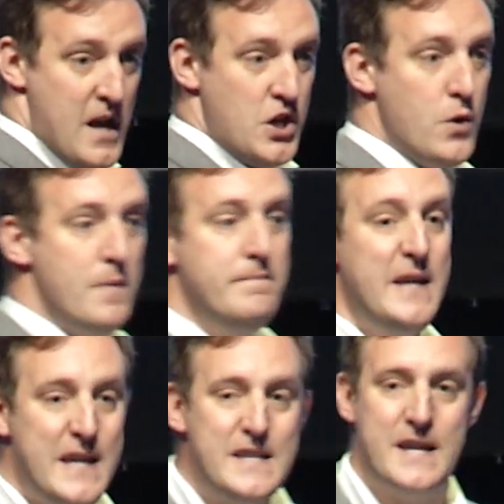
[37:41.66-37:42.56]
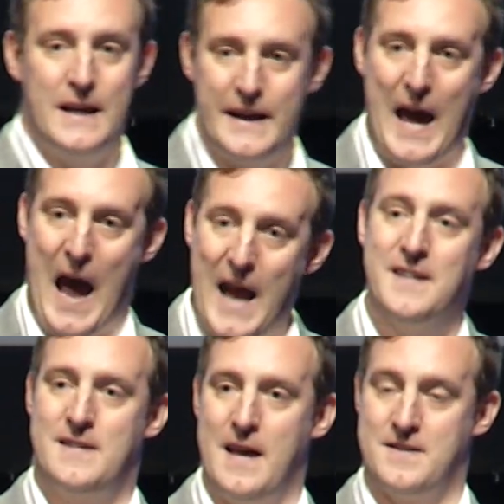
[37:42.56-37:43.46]
you immediately get
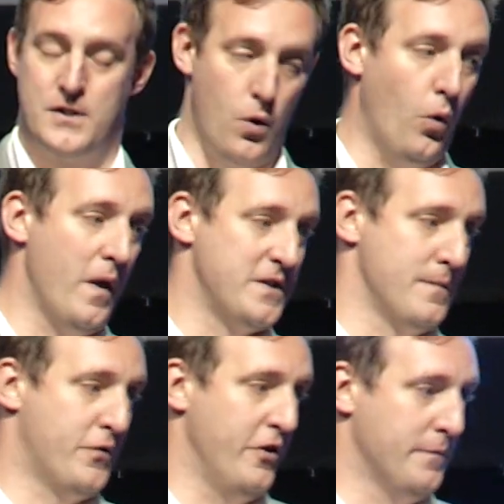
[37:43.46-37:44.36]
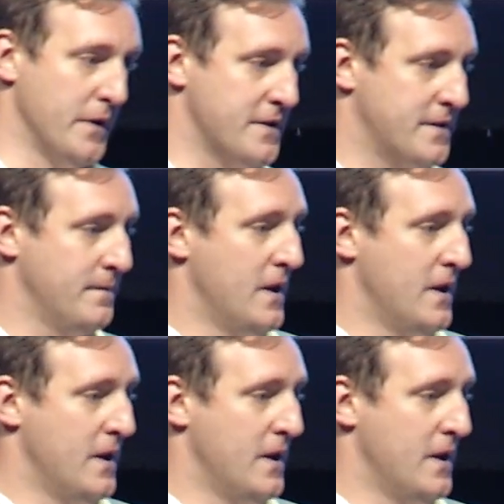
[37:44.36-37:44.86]
access to all those improvements.